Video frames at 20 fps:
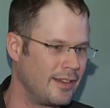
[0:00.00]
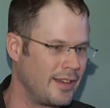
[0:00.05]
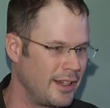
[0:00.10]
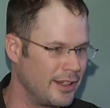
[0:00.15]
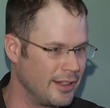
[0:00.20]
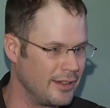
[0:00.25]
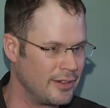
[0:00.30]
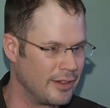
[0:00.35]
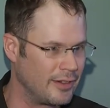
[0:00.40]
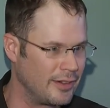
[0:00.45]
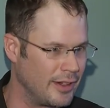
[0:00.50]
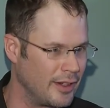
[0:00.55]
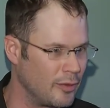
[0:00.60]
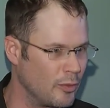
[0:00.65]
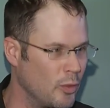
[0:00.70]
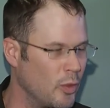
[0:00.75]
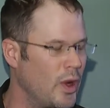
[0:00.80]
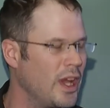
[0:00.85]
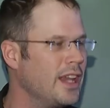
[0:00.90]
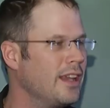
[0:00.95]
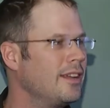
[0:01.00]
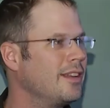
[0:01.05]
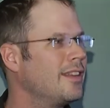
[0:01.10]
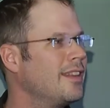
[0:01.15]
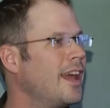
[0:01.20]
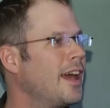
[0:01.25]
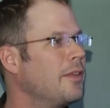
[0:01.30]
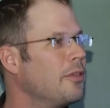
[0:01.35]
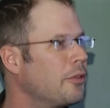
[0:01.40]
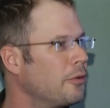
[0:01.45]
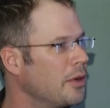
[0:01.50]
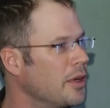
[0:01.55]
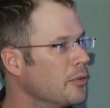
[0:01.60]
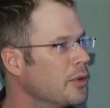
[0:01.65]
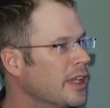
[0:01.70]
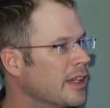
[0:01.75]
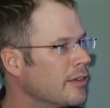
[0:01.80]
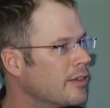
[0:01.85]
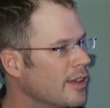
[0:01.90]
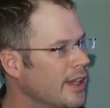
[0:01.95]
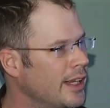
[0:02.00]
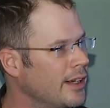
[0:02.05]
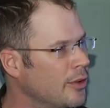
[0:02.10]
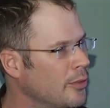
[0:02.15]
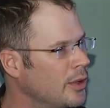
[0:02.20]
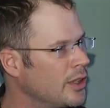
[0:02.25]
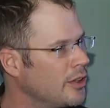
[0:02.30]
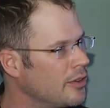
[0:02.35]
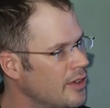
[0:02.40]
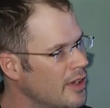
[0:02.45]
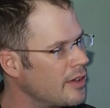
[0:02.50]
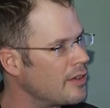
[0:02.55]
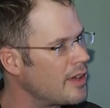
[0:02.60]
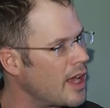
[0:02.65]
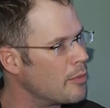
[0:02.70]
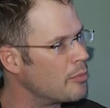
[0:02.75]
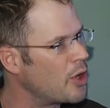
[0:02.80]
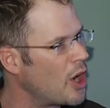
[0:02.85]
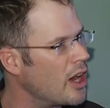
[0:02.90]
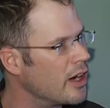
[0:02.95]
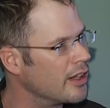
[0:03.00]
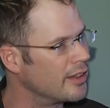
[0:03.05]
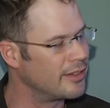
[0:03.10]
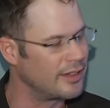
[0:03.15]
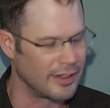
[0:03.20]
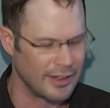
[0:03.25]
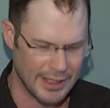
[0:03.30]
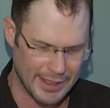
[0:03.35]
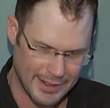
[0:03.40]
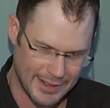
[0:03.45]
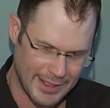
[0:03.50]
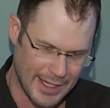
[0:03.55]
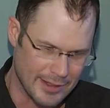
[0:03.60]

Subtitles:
and then you just sit and wait, and that 3 weeks later when you test that product, you're like,